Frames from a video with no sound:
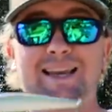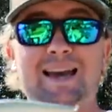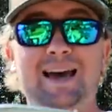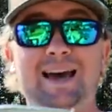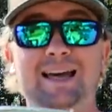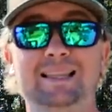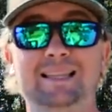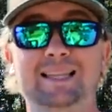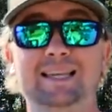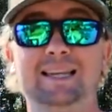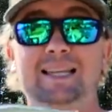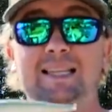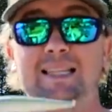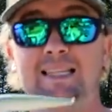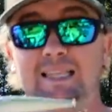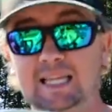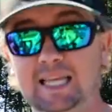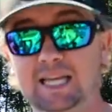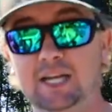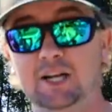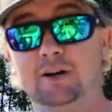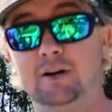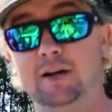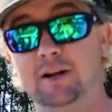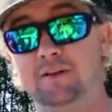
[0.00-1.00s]
kind of let it
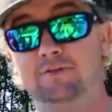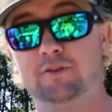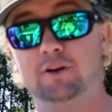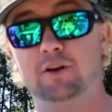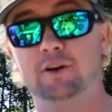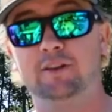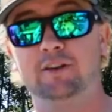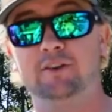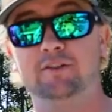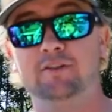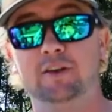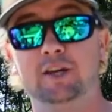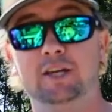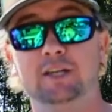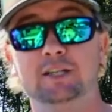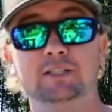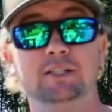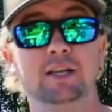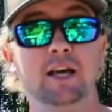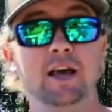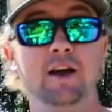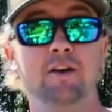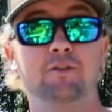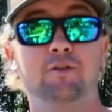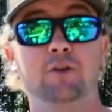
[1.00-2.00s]
linger in front of their face
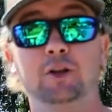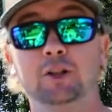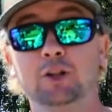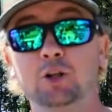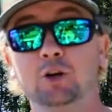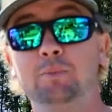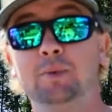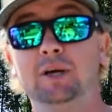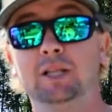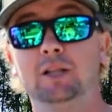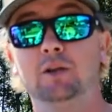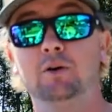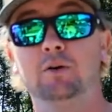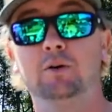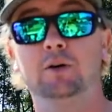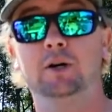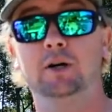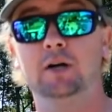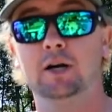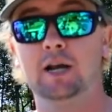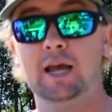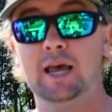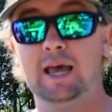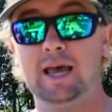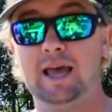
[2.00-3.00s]
for a little bit
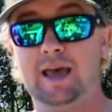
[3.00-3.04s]
longer.